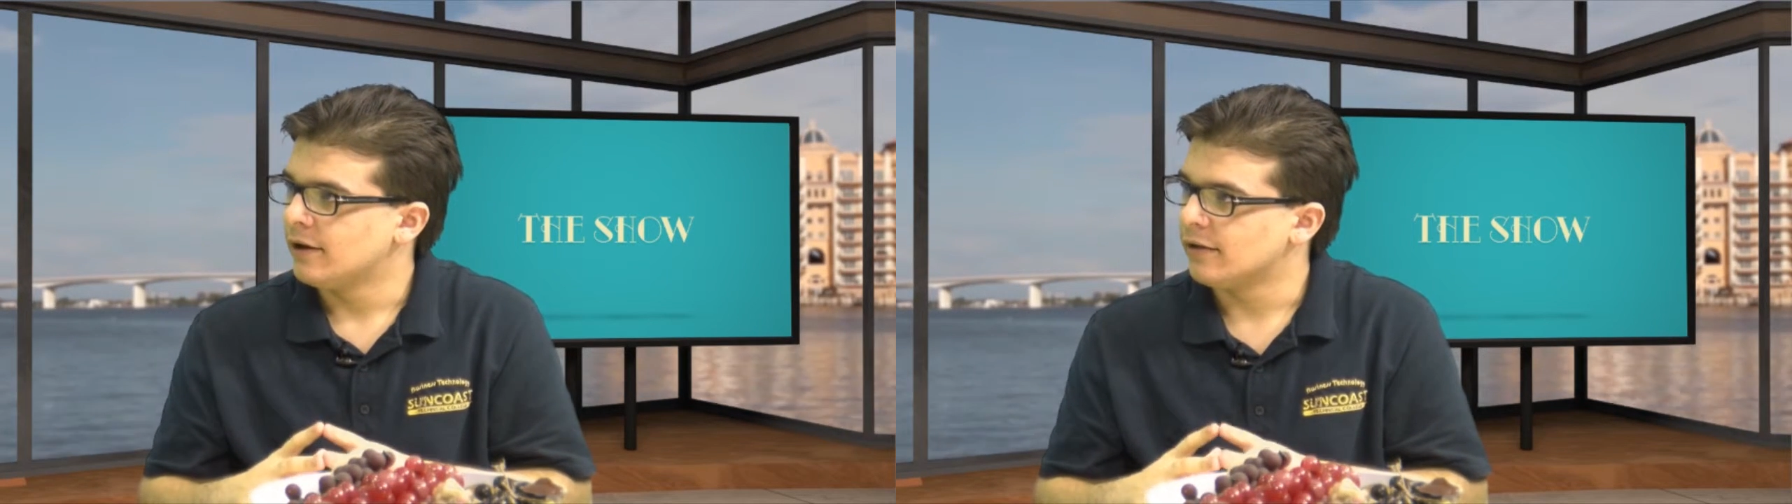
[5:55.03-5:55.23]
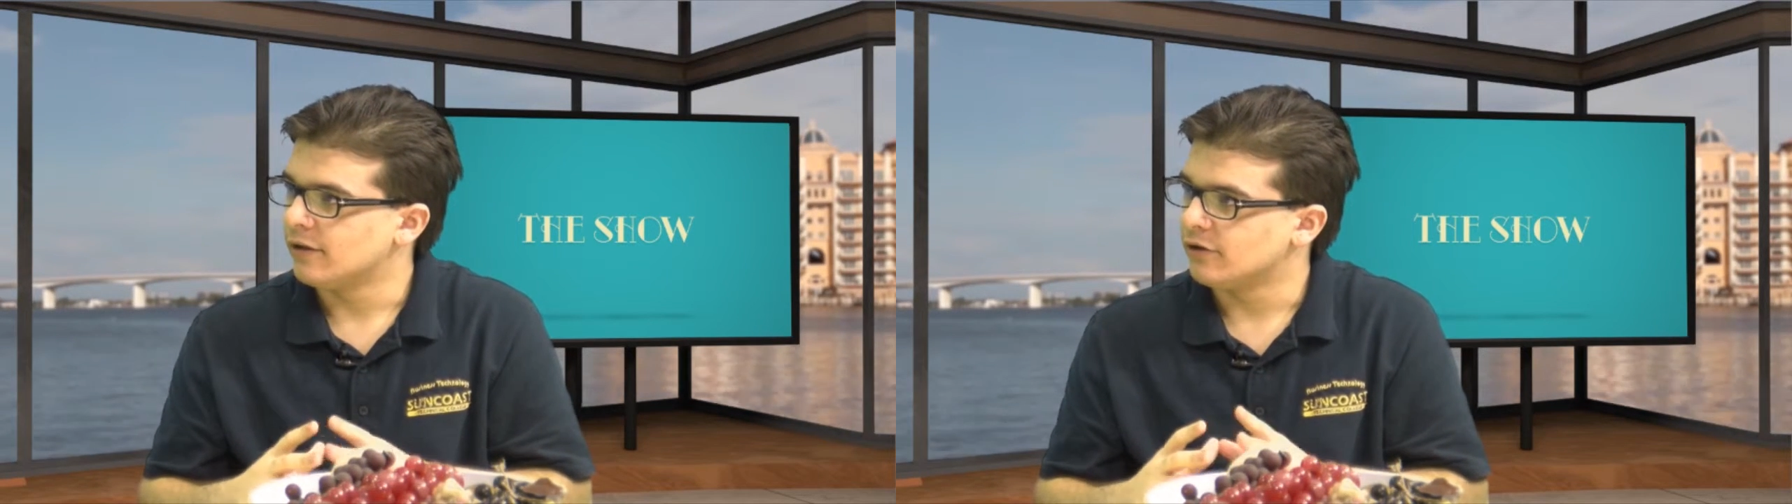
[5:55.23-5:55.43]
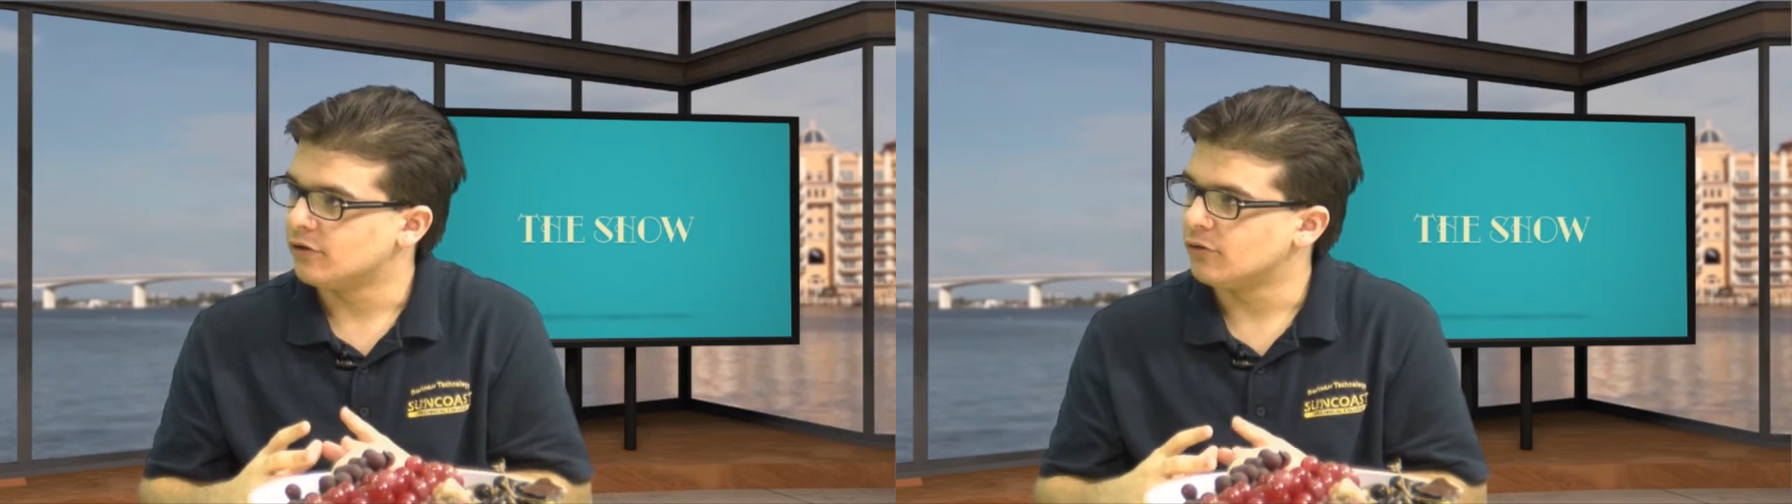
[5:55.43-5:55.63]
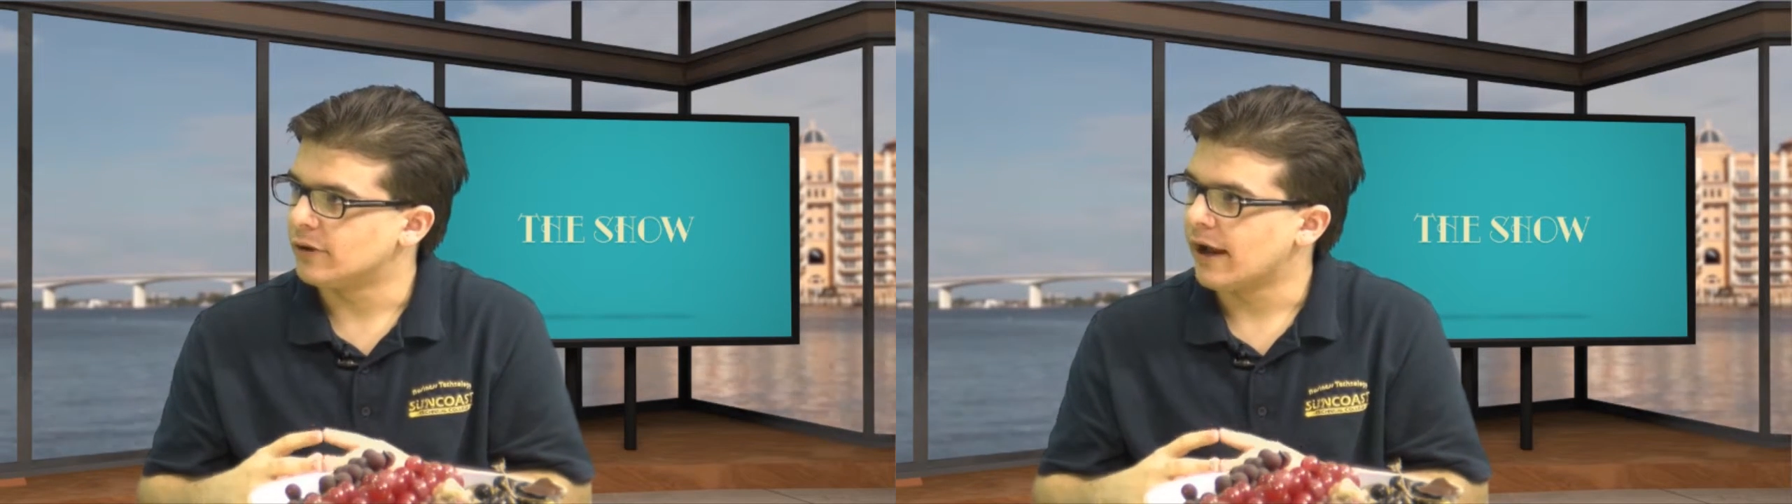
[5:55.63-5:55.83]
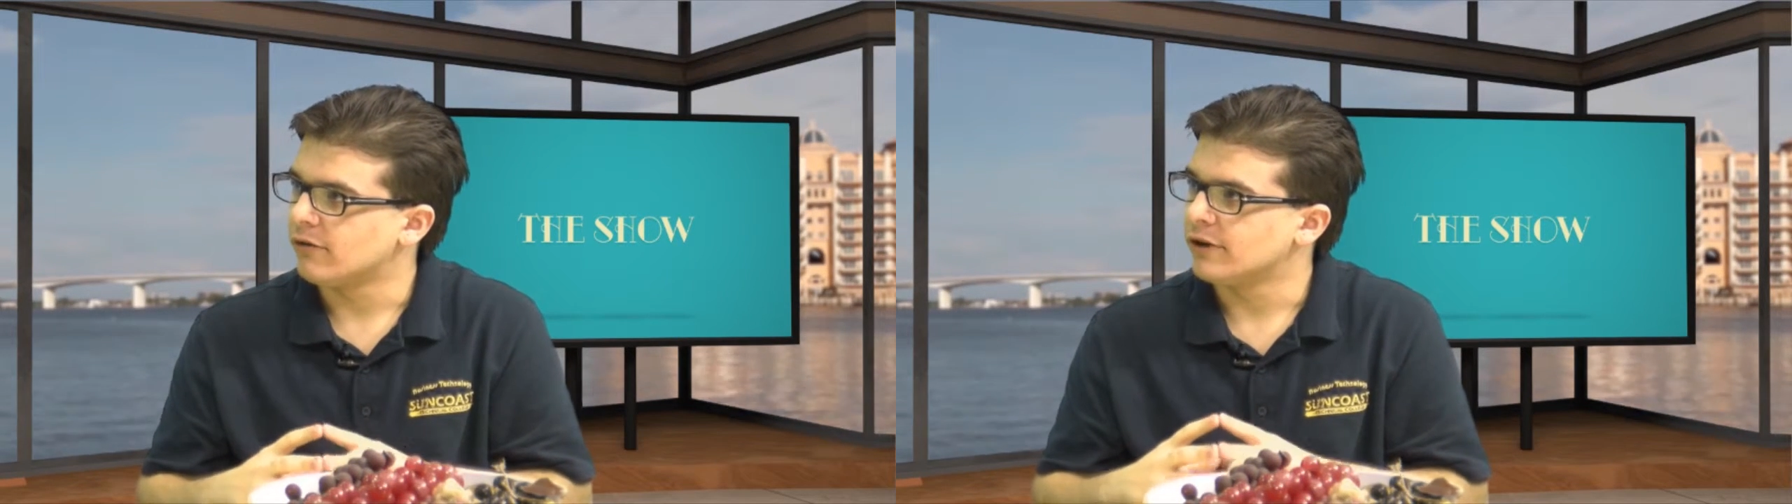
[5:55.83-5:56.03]
in these two
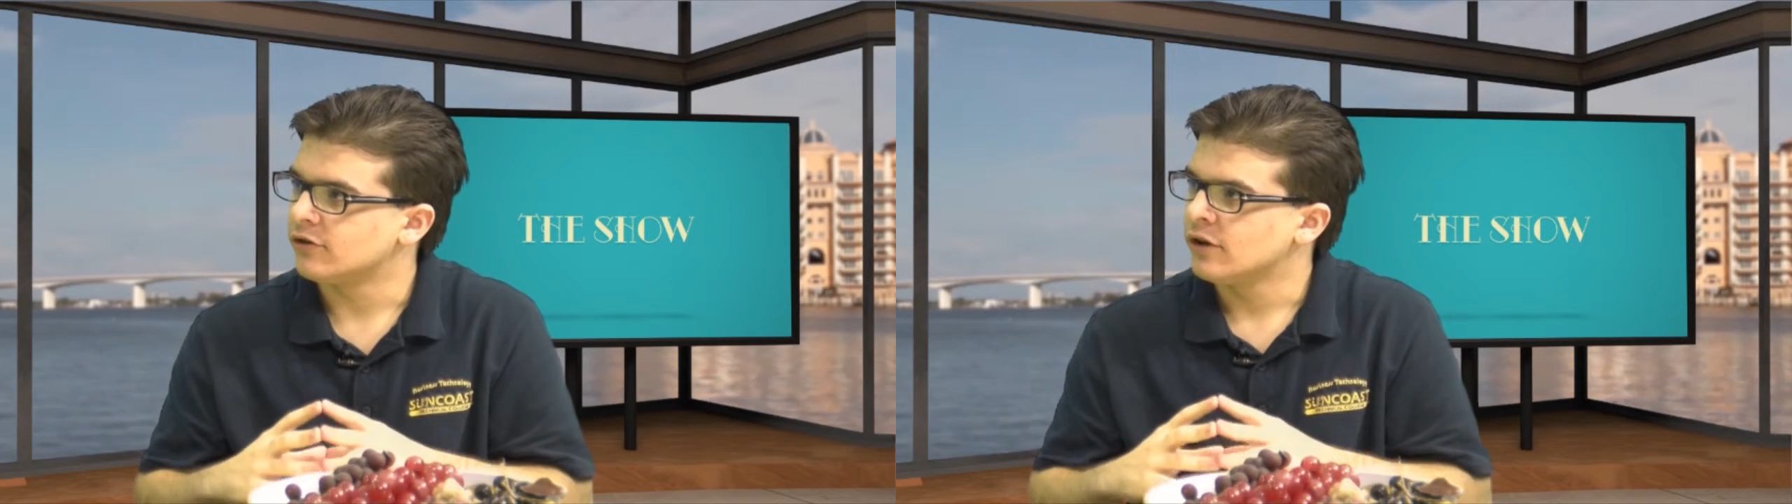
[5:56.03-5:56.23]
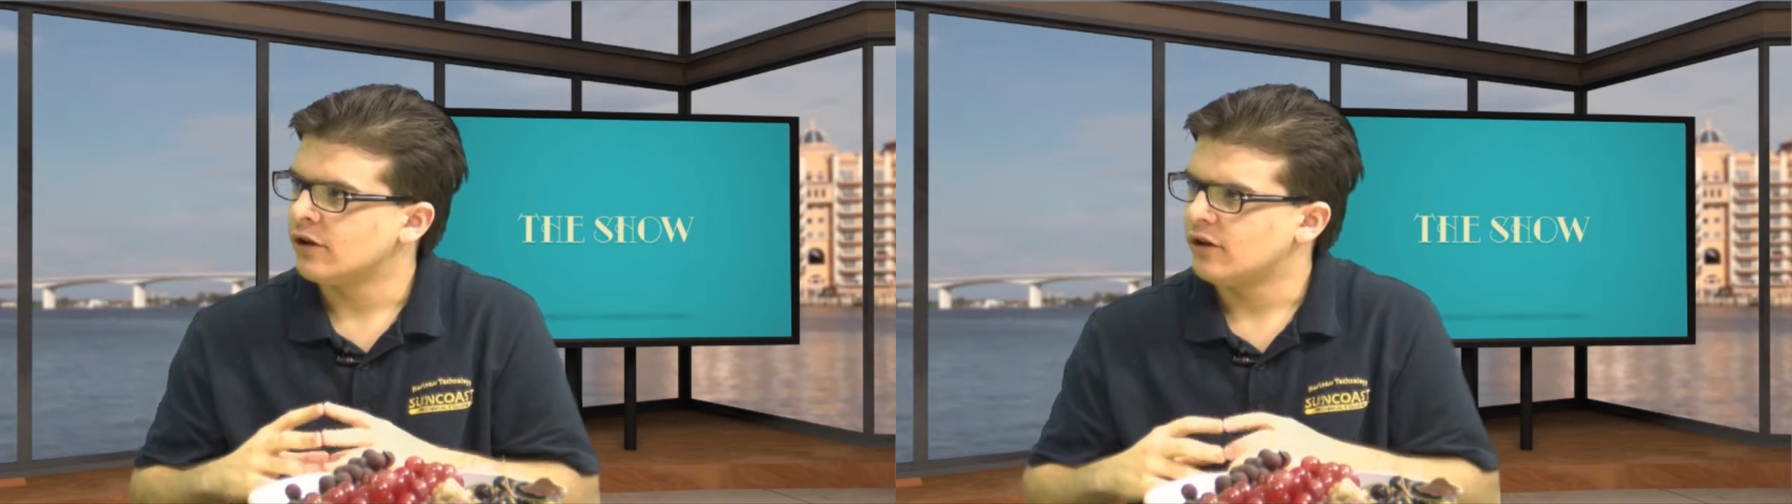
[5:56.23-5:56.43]
counties,